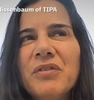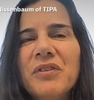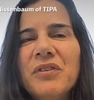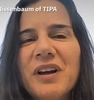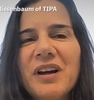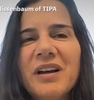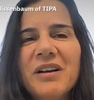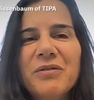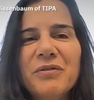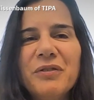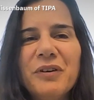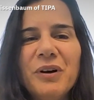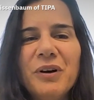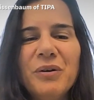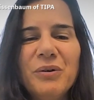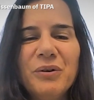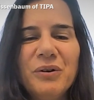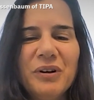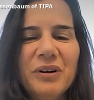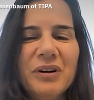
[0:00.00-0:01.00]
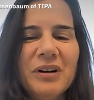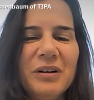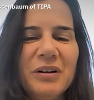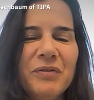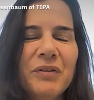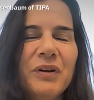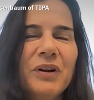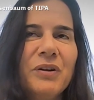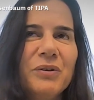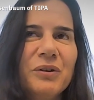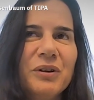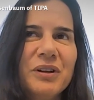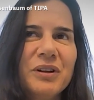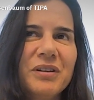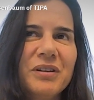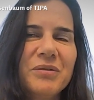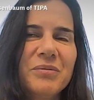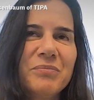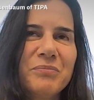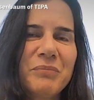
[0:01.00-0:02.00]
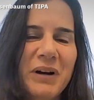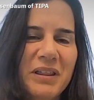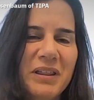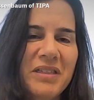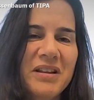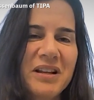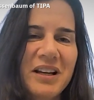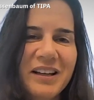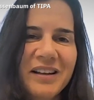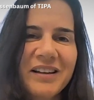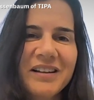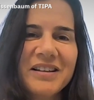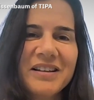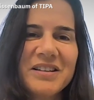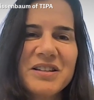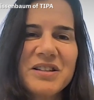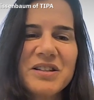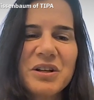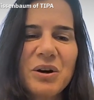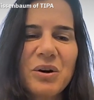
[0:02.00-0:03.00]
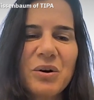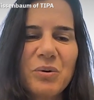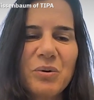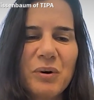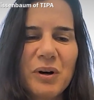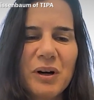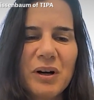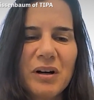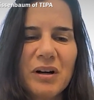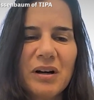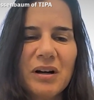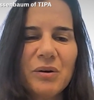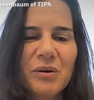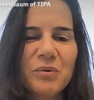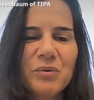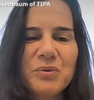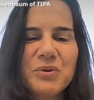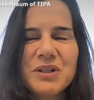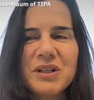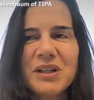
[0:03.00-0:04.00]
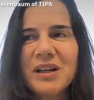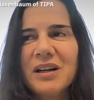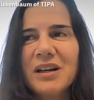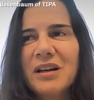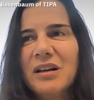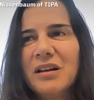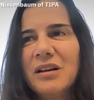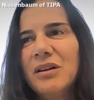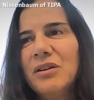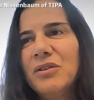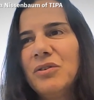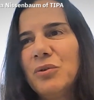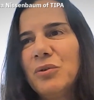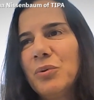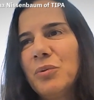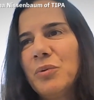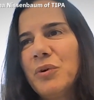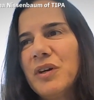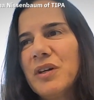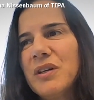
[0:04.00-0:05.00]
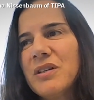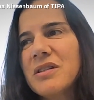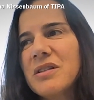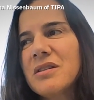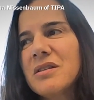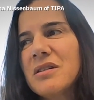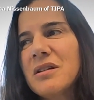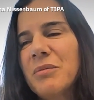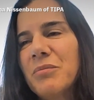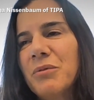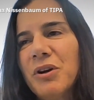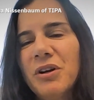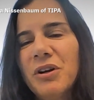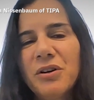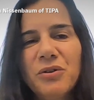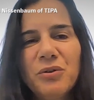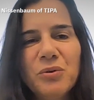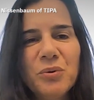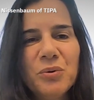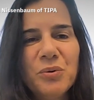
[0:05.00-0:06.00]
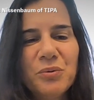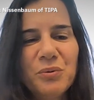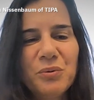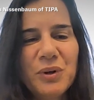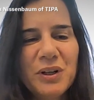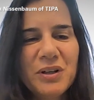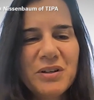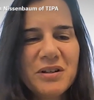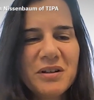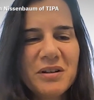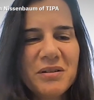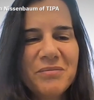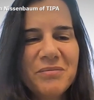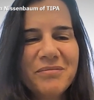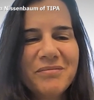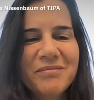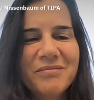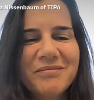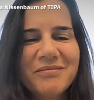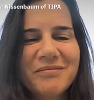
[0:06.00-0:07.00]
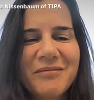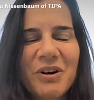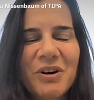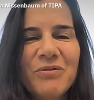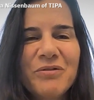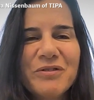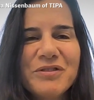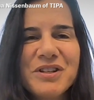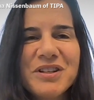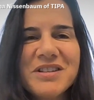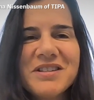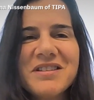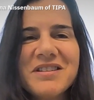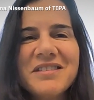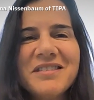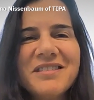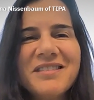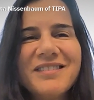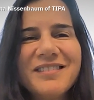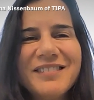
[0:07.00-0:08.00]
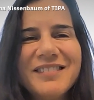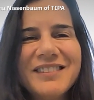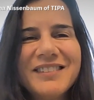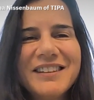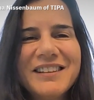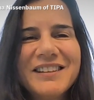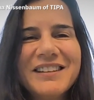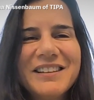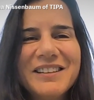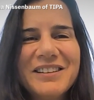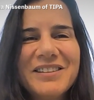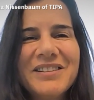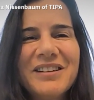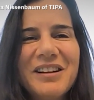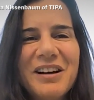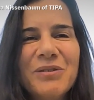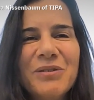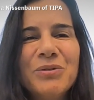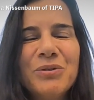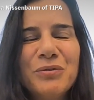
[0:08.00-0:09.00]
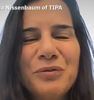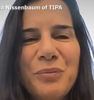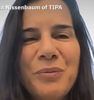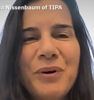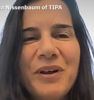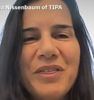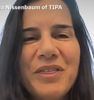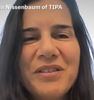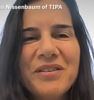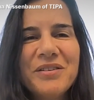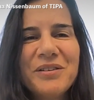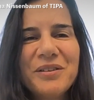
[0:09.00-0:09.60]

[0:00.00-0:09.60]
say if I look at it monthly, so I would say 2 weeks I'm here, 2 weeks I'm overseas, out of a month.